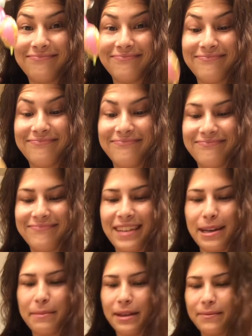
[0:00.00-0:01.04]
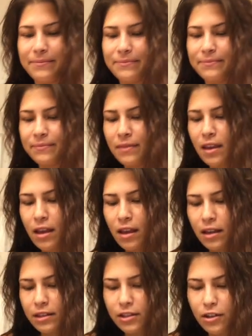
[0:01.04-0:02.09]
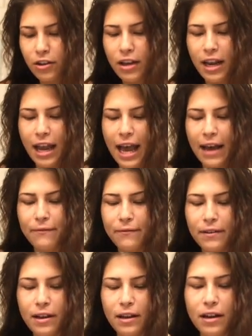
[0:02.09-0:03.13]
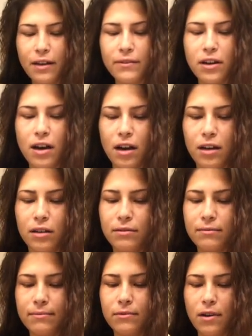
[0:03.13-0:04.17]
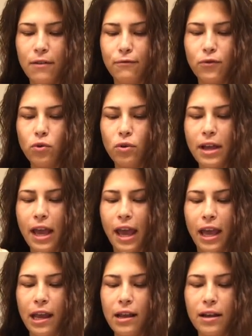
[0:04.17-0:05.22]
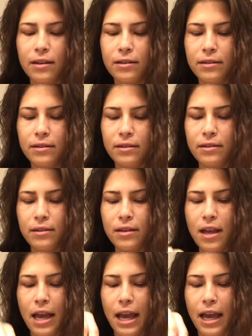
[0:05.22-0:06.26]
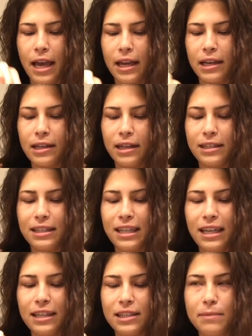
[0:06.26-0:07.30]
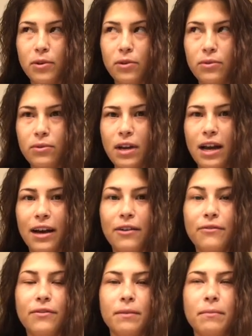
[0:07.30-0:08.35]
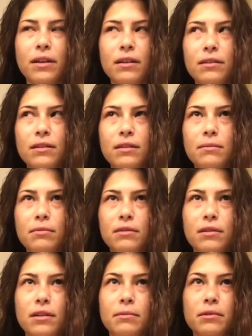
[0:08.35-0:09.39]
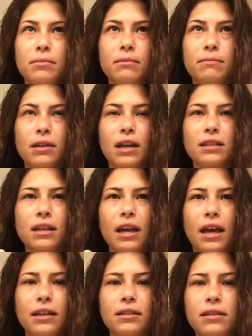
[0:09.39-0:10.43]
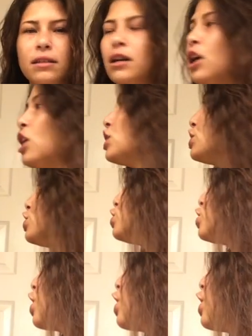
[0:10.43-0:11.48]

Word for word: Yummy. So you get a half an avocado, a full egg, and a teaspoon of, I'm like a teaspoon or tablespoon, it has an S. Sir,